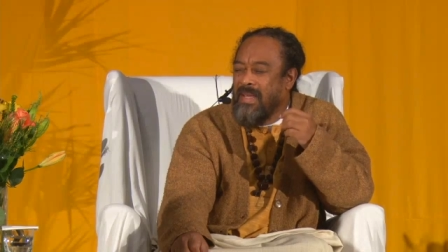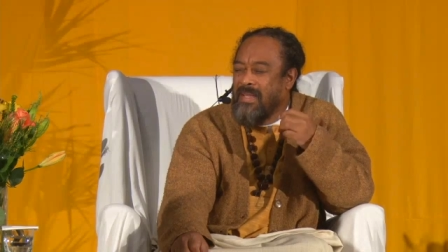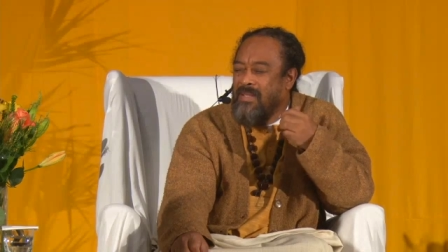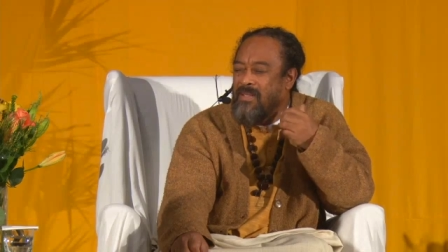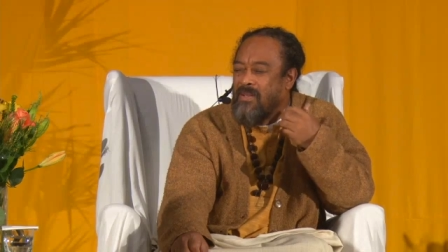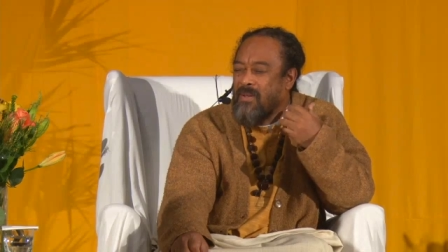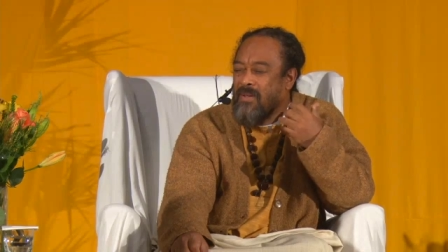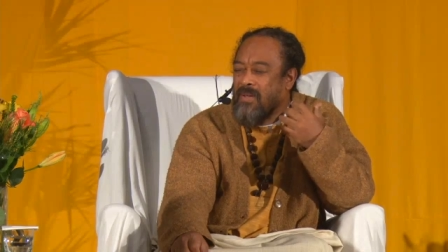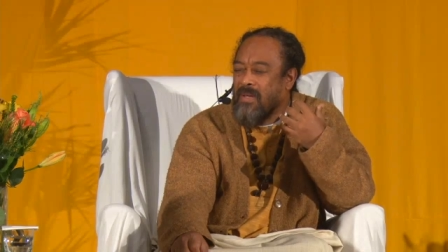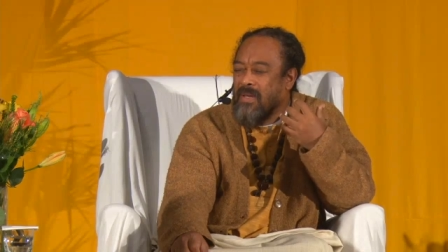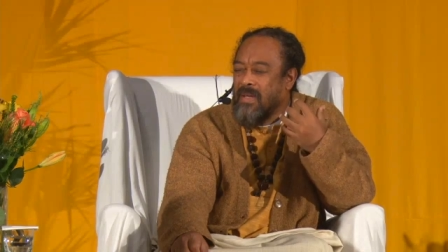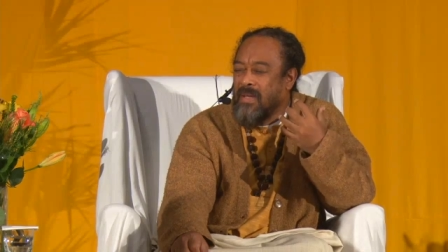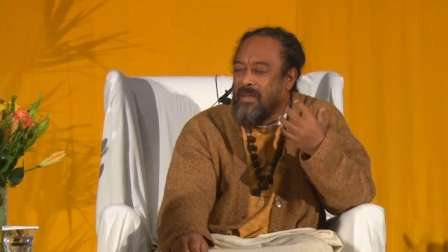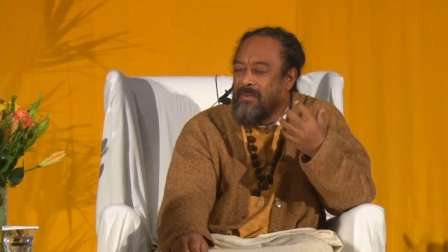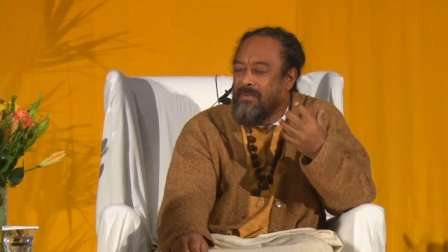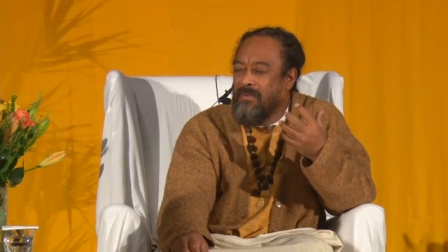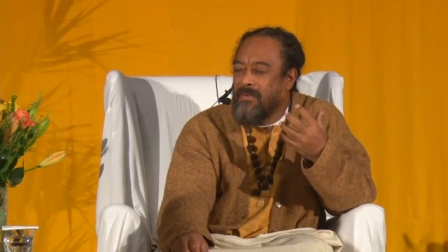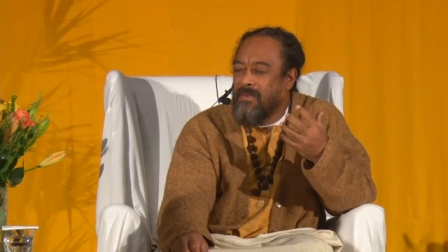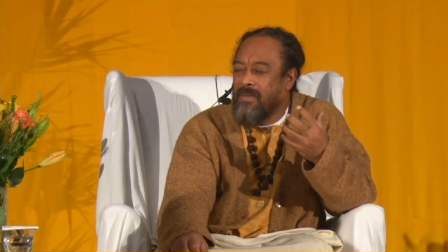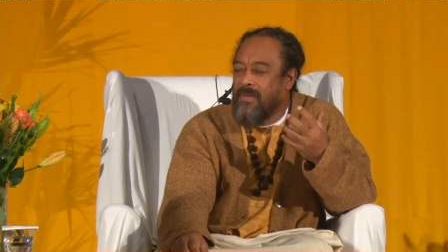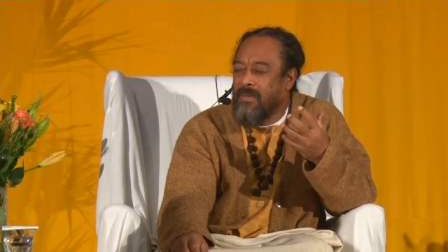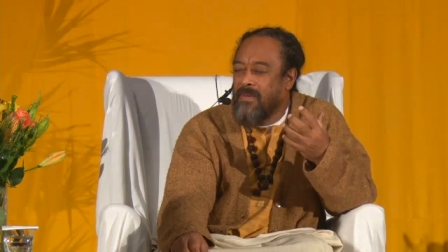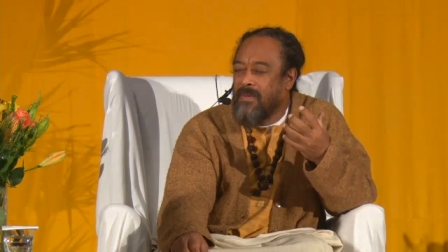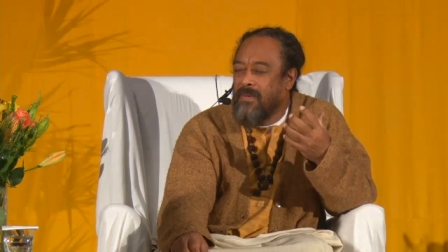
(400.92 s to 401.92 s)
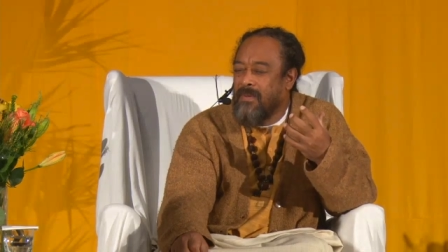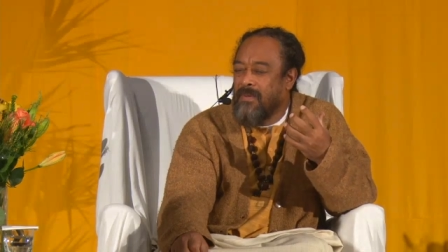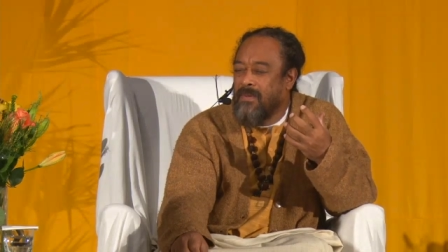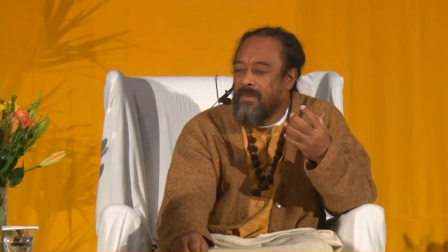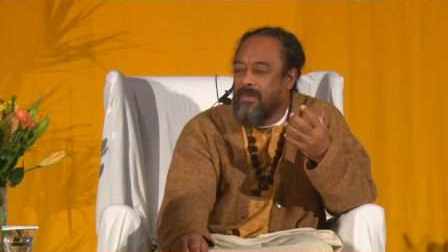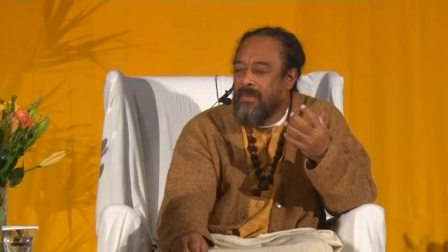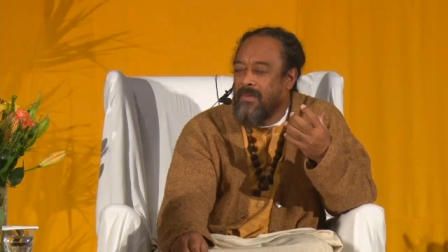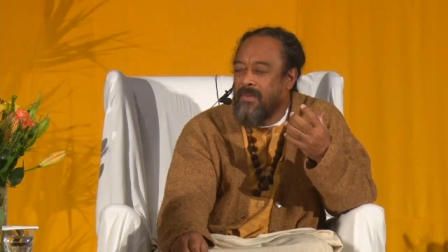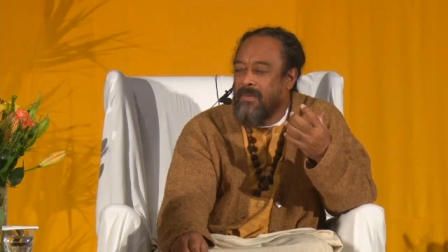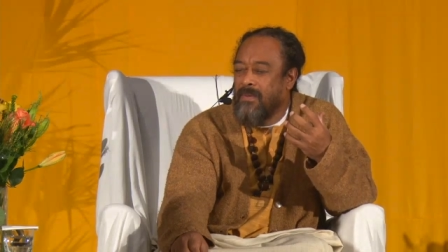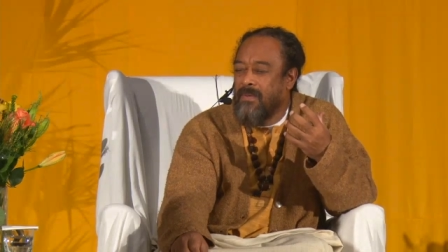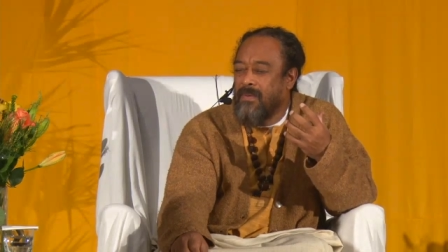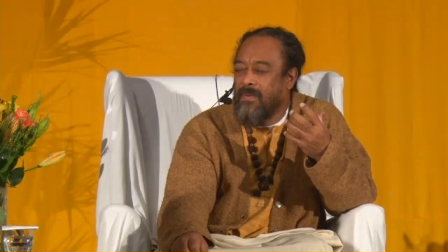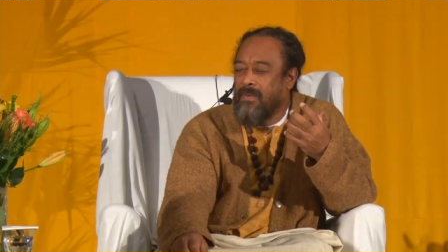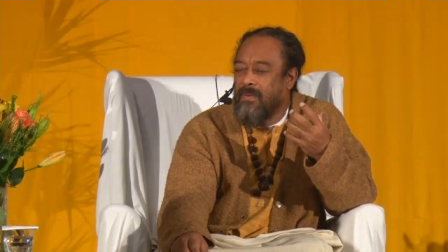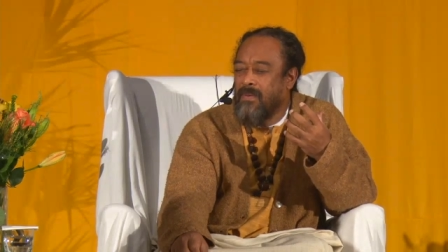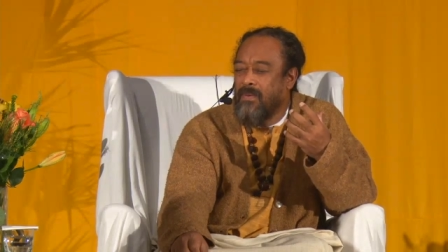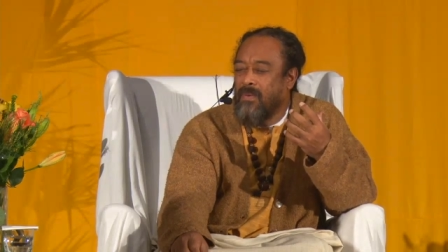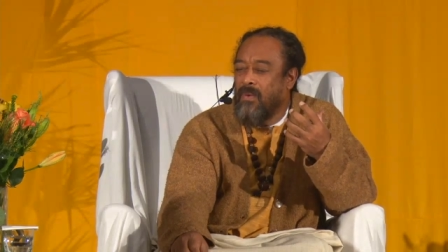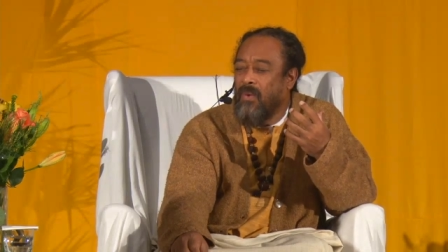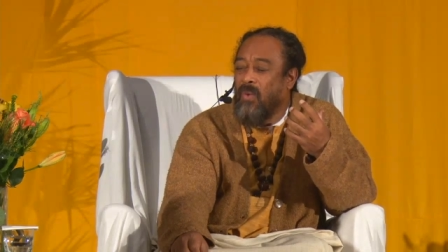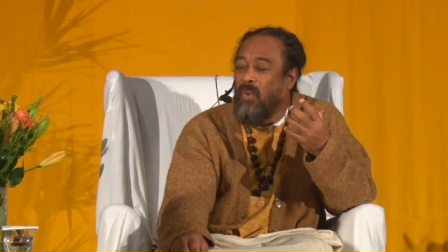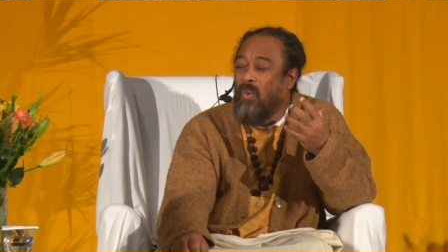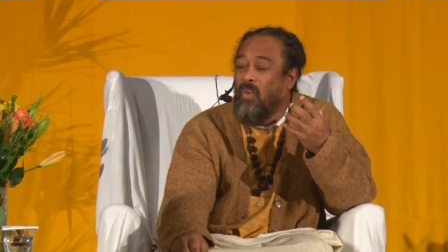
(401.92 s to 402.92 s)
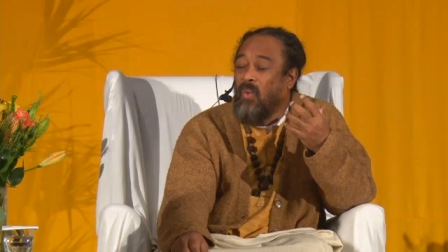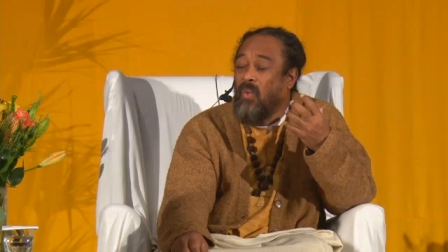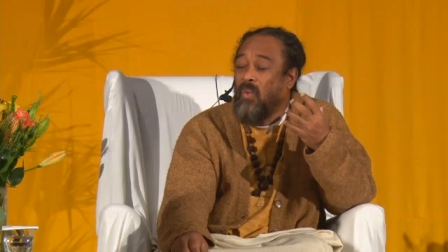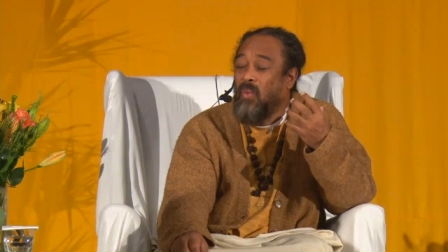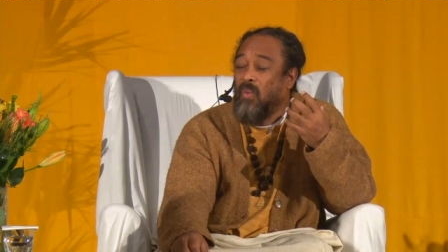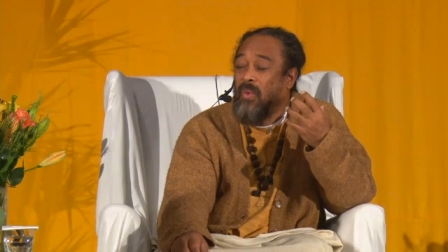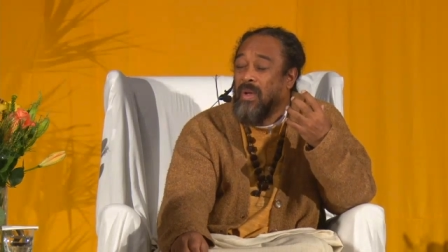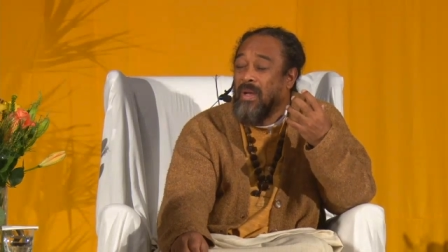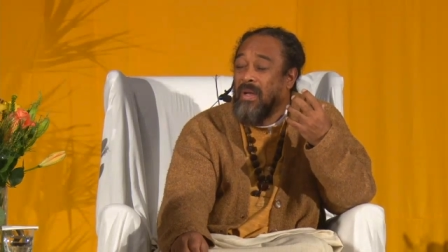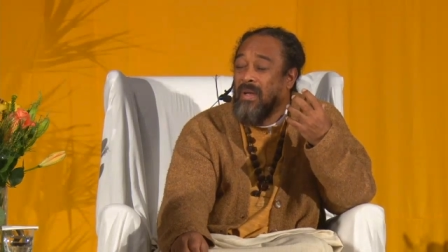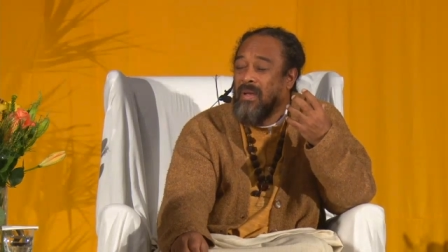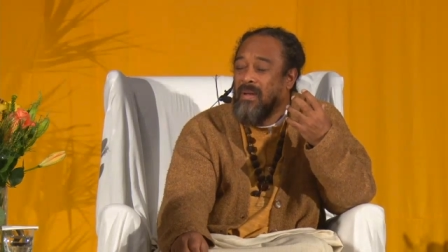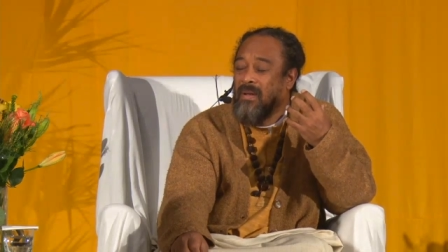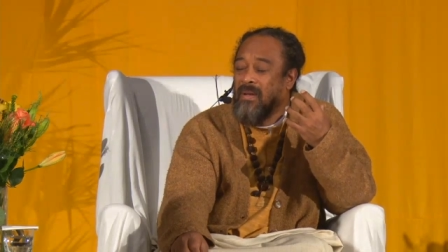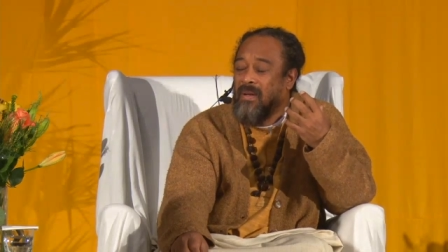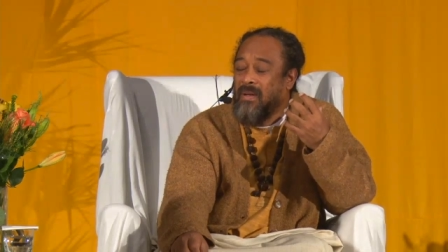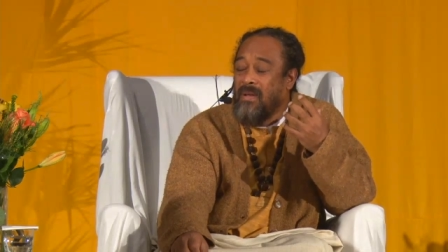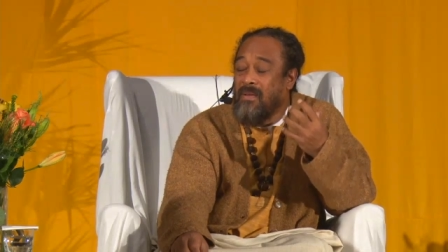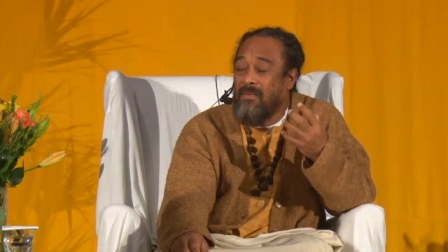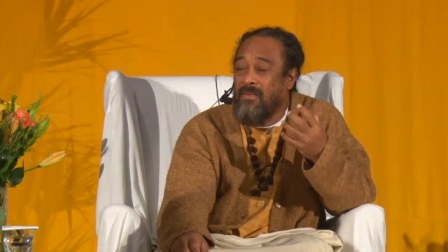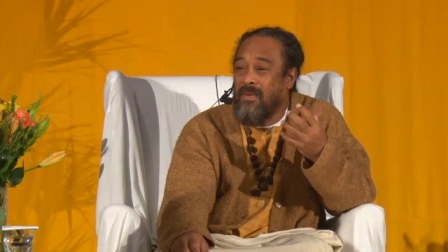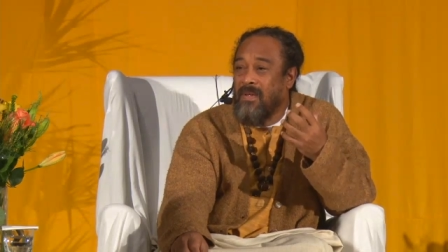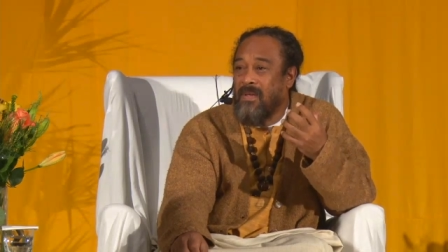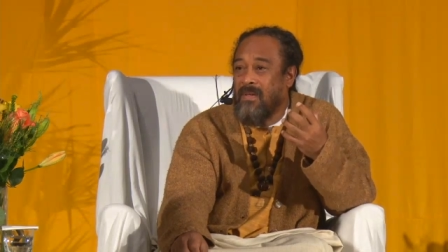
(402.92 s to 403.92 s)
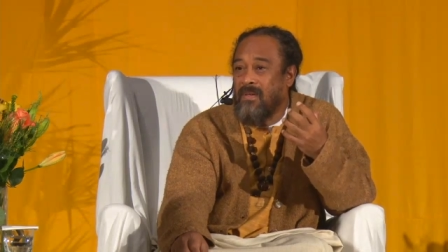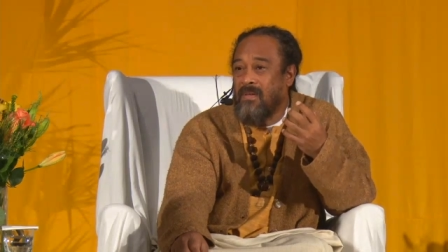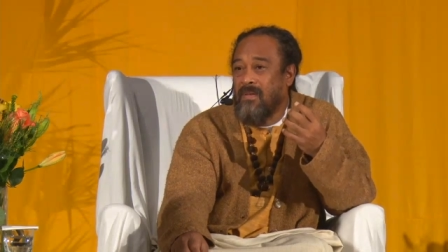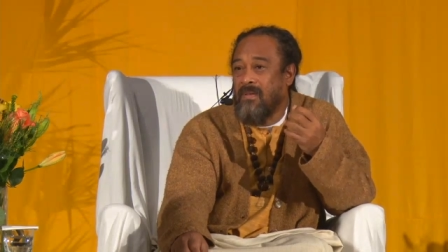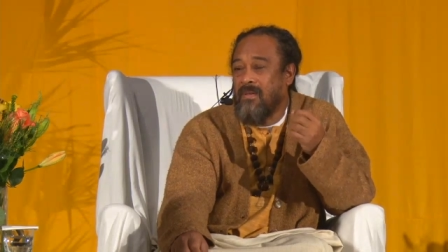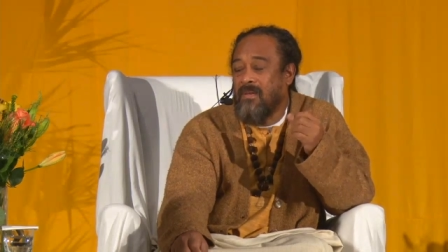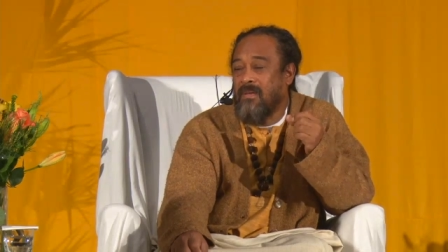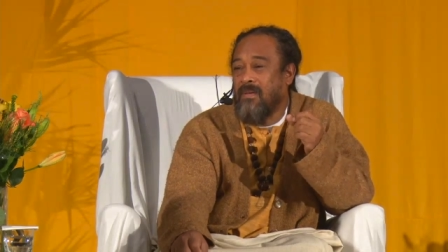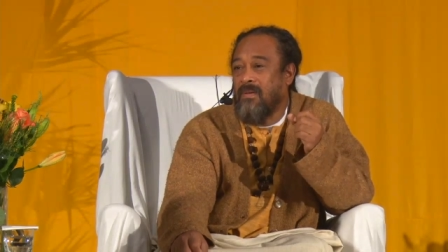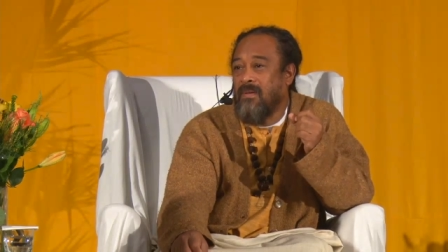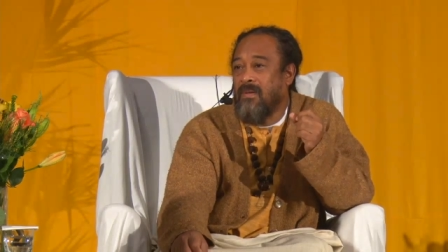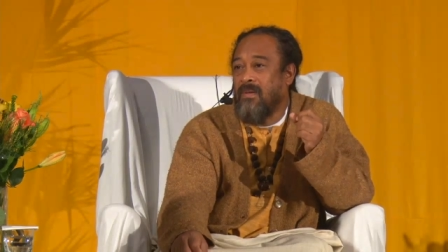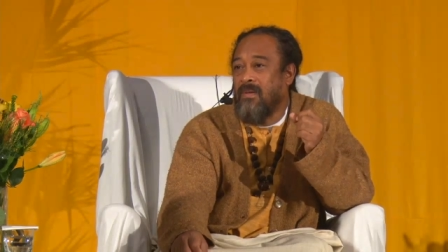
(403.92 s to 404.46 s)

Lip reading: It's not lived. Who will live it?